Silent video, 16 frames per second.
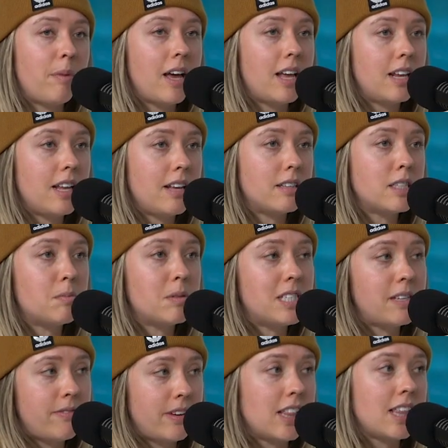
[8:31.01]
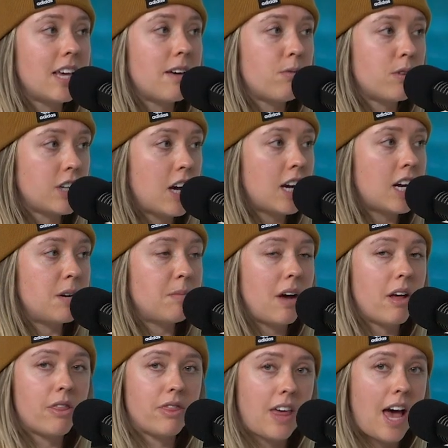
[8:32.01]
but specifically, if we're talking
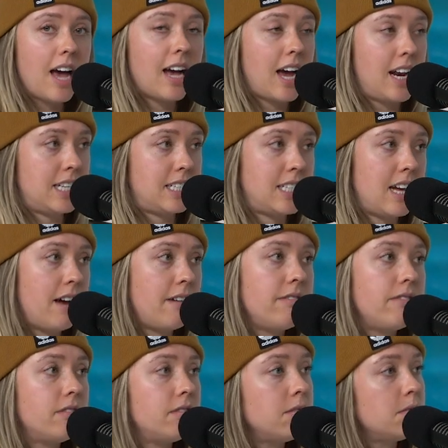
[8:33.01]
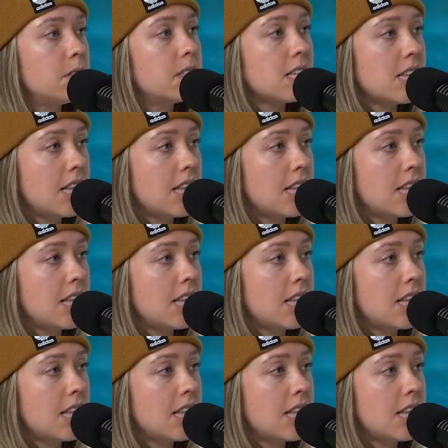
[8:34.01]
about that kind of stuff, it's